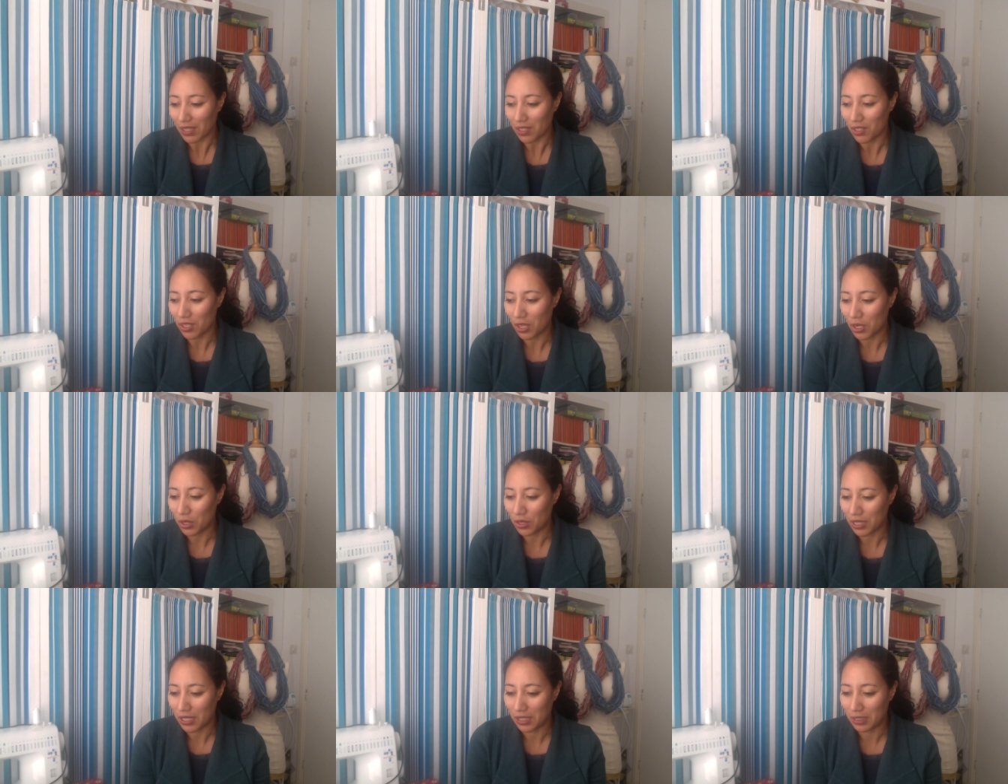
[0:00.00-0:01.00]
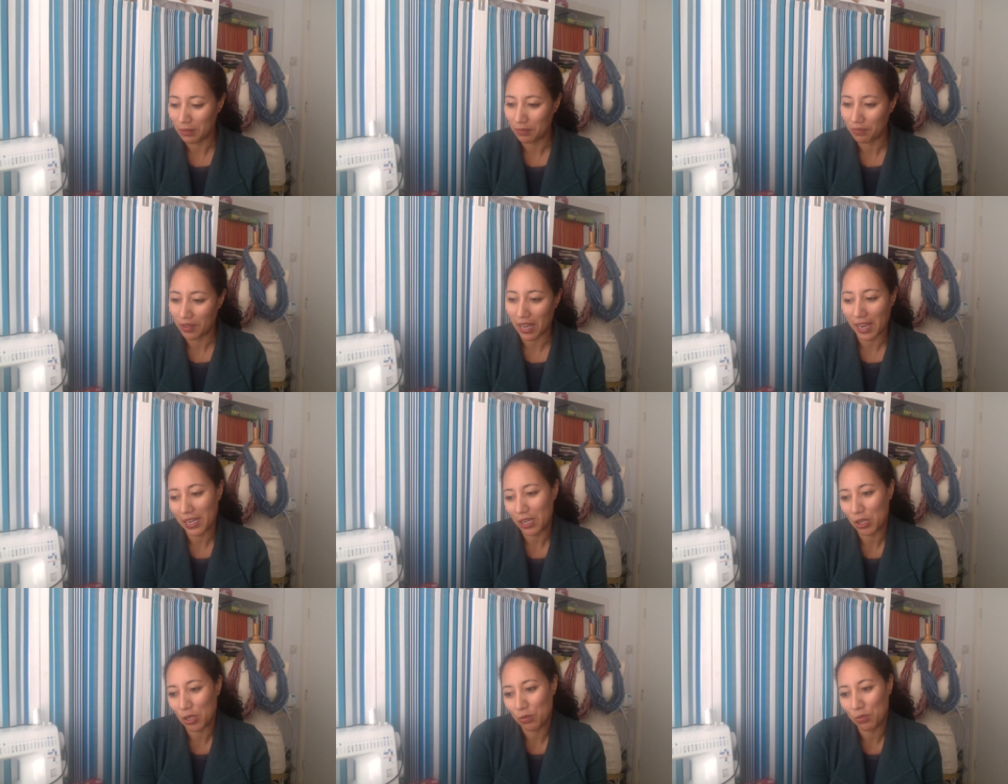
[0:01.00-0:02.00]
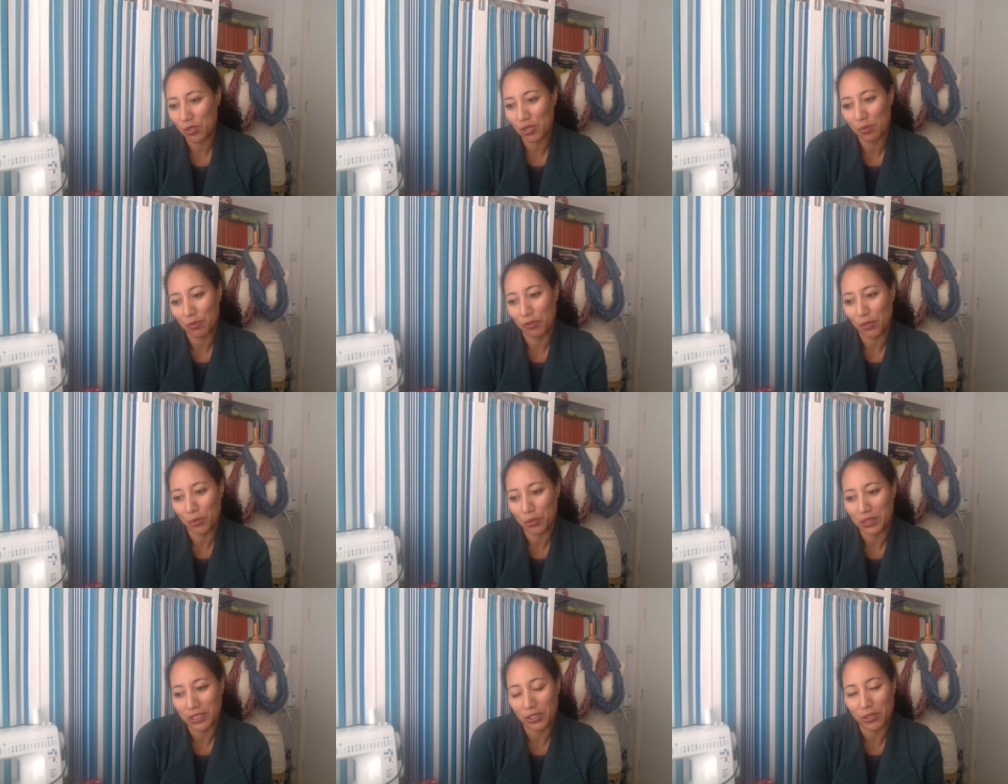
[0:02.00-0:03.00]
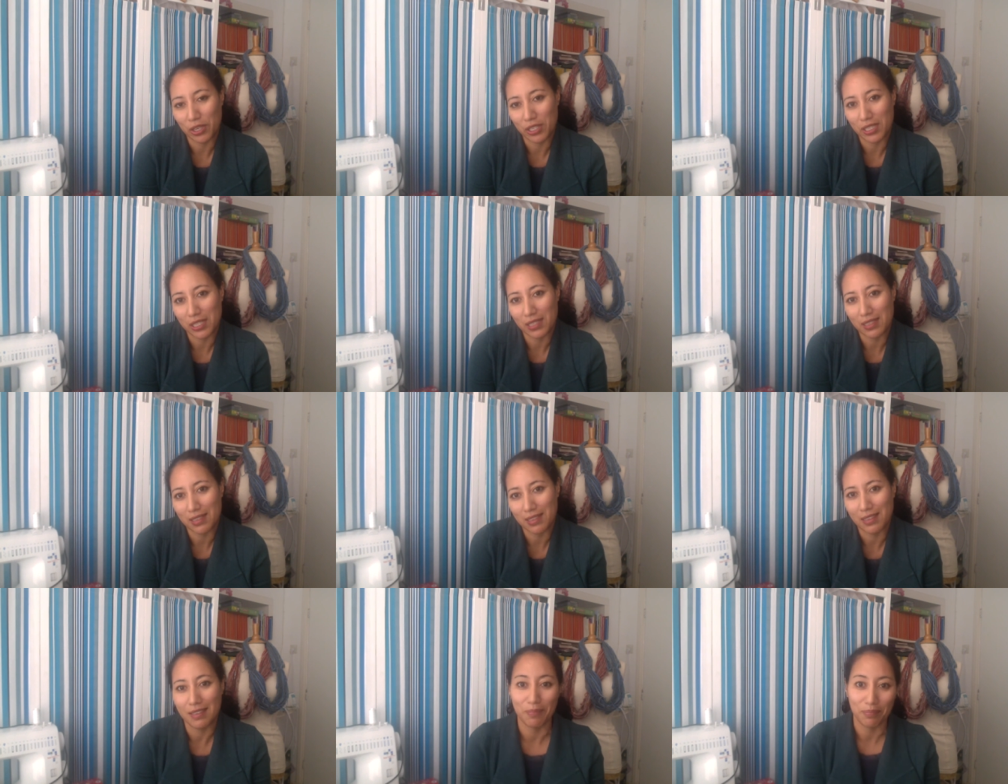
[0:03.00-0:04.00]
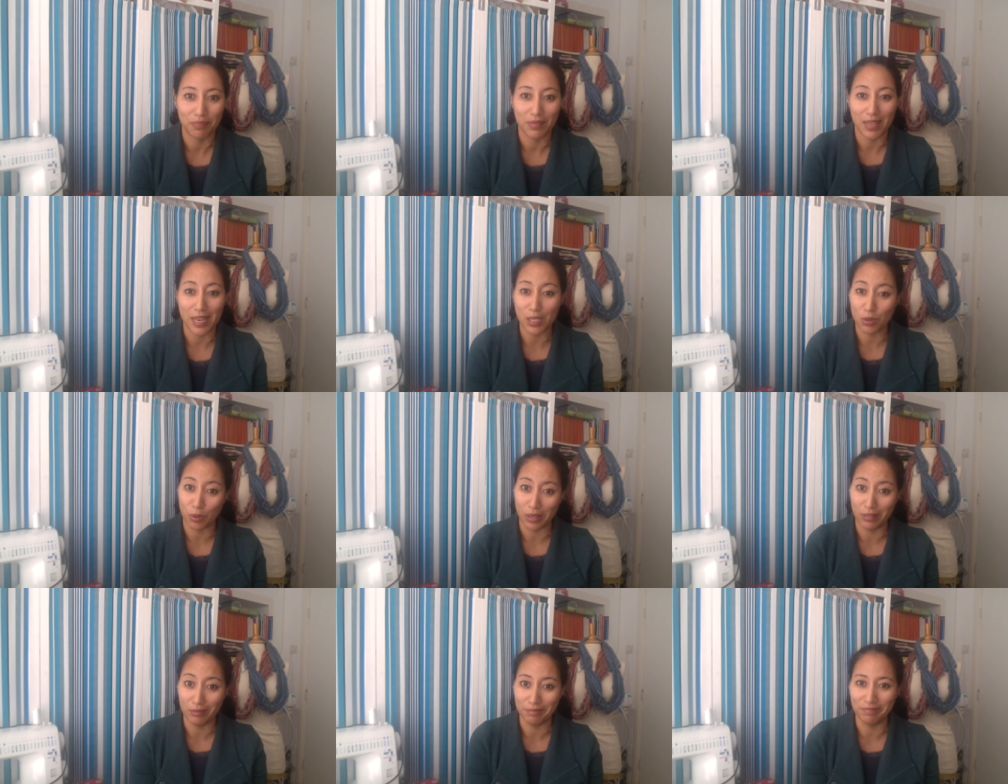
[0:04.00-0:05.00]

So I hope some of you will enjoy this as well.